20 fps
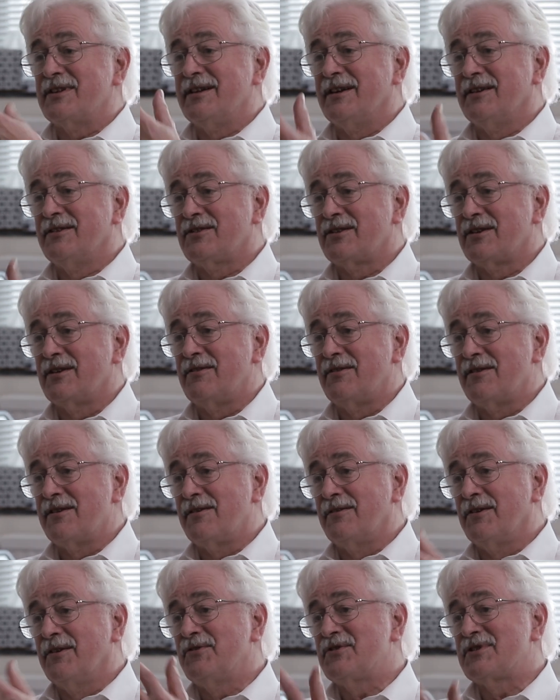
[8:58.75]
The
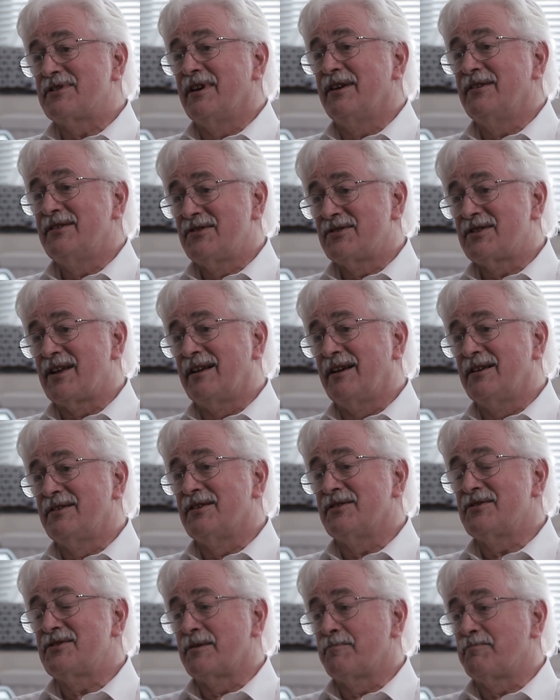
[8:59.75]
interior of
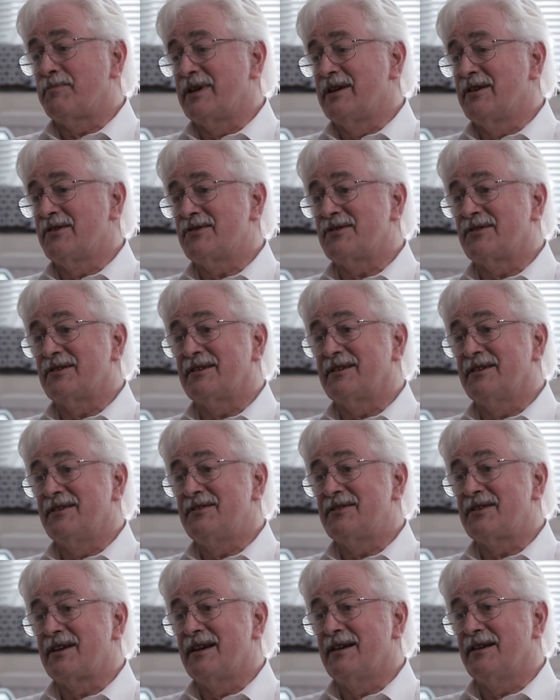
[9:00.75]
Enceladus appears to
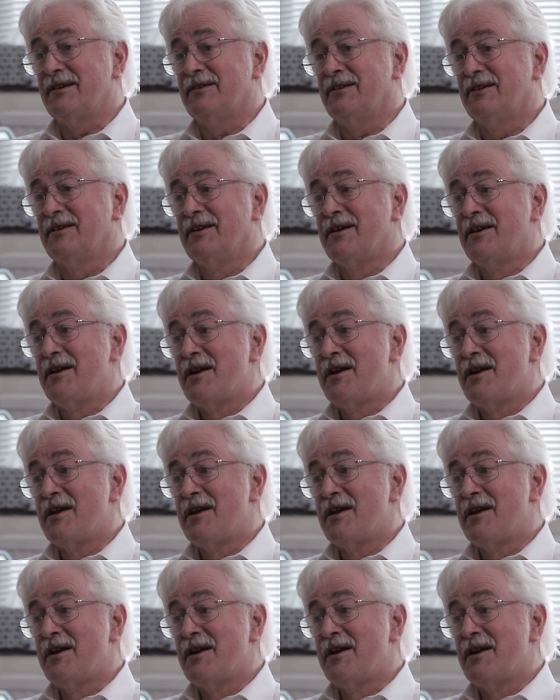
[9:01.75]
contain